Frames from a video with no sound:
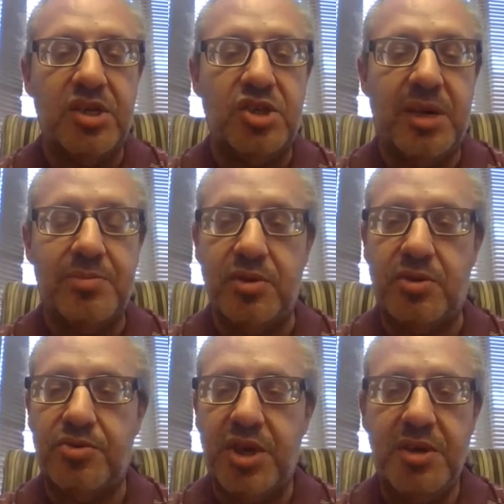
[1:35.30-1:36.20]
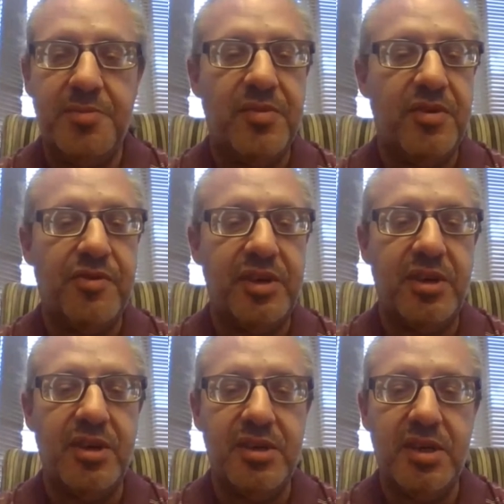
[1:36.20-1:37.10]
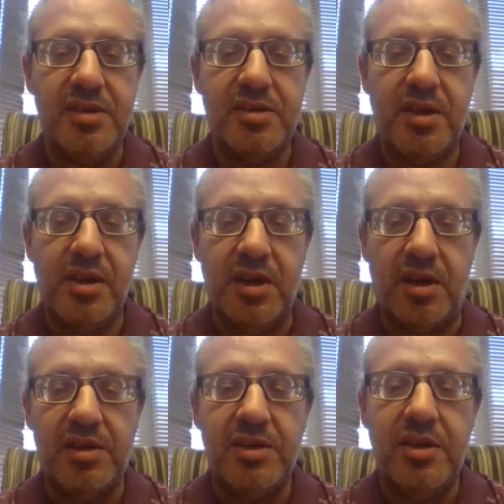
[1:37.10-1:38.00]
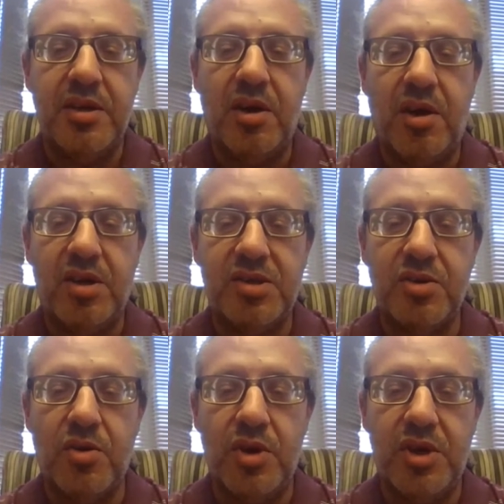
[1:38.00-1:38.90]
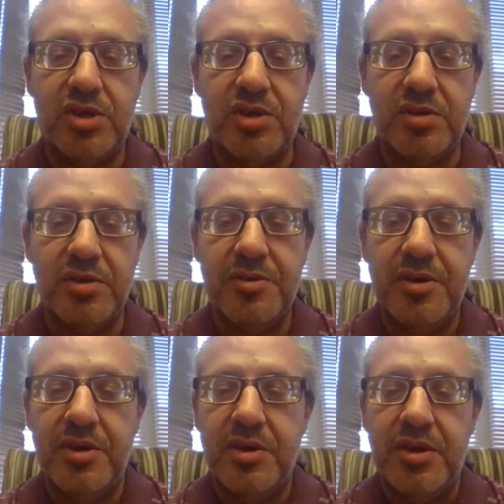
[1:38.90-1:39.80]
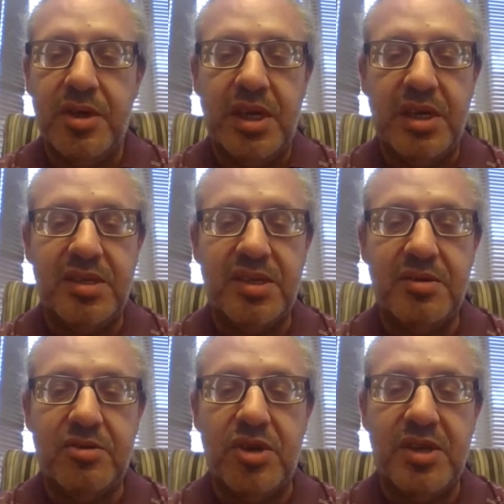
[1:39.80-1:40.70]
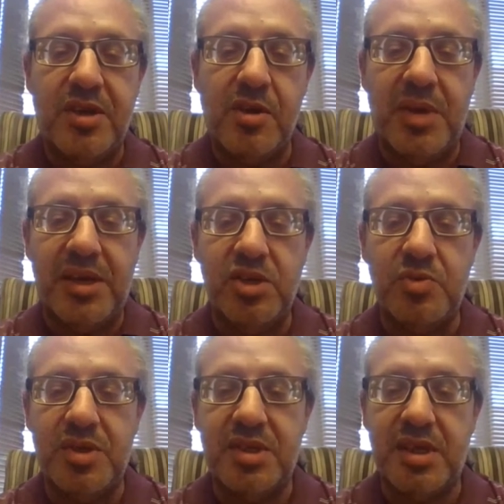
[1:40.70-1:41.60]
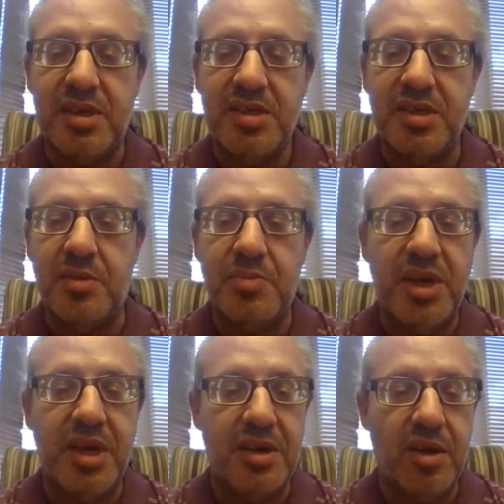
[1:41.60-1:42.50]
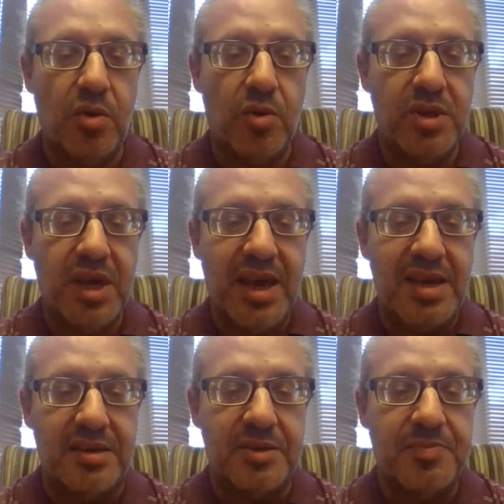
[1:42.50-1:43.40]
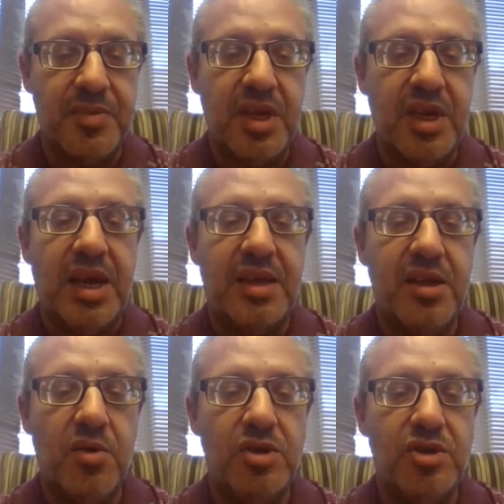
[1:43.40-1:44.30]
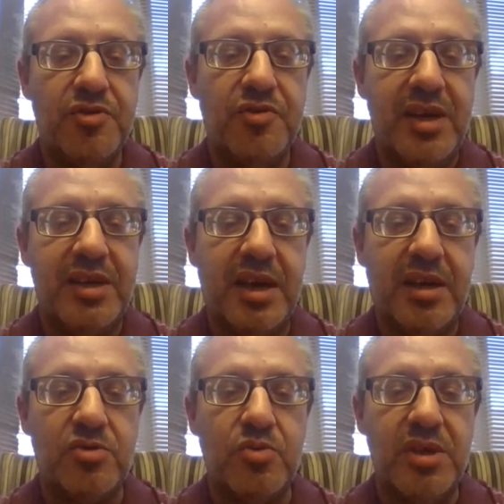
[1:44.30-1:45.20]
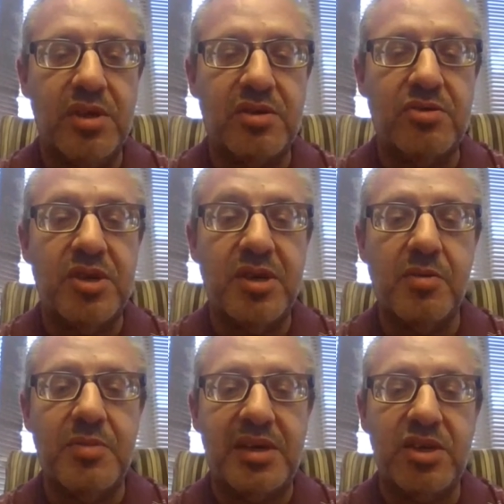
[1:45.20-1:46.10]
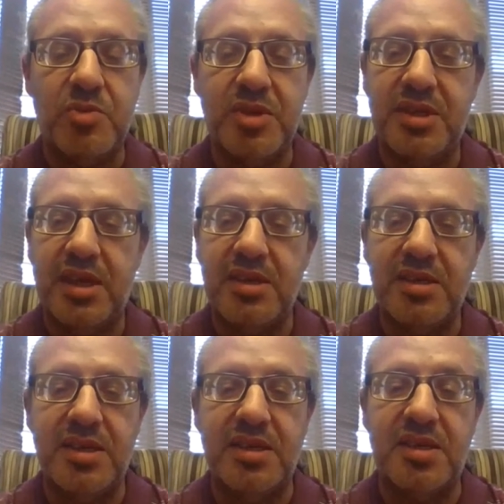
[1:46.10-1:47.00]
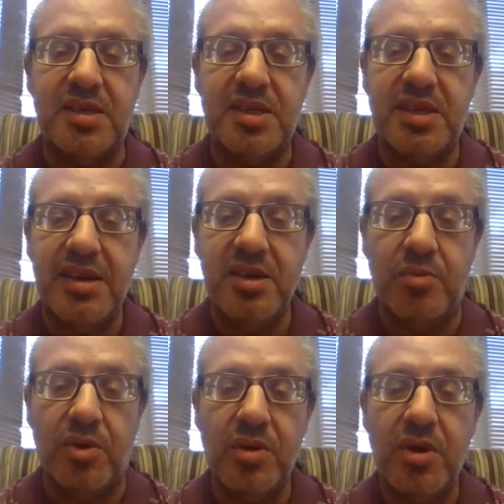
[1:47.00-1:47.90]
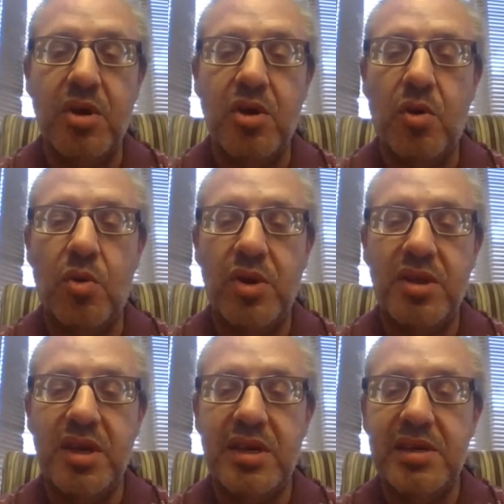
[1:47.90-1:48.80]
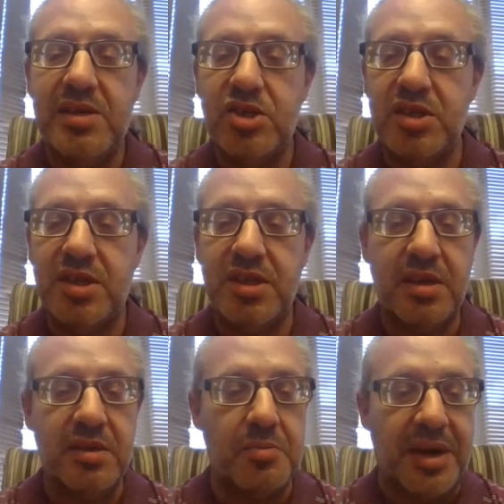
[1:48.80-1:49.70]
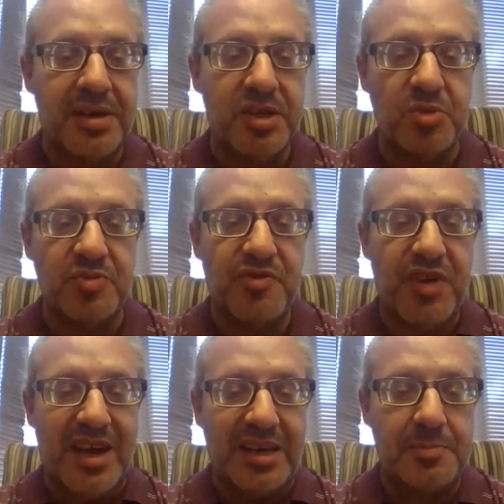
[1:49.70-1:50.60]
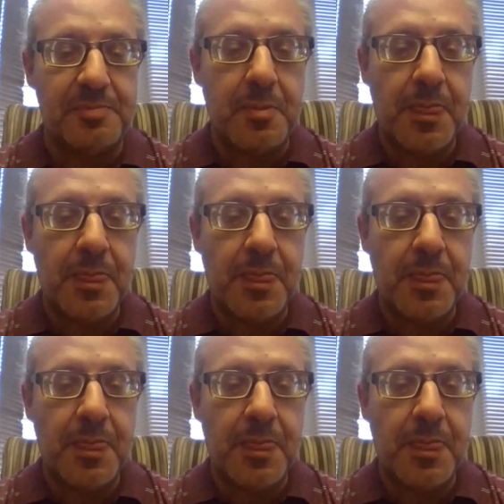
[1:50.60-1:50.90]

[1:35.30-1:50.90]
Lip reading: In chapter three, Van der Linde and Taljaard ask the question, is critical management studies the beginning or the end? And they want to find out whether critical management studies is sustainable or whether it is just another management fad.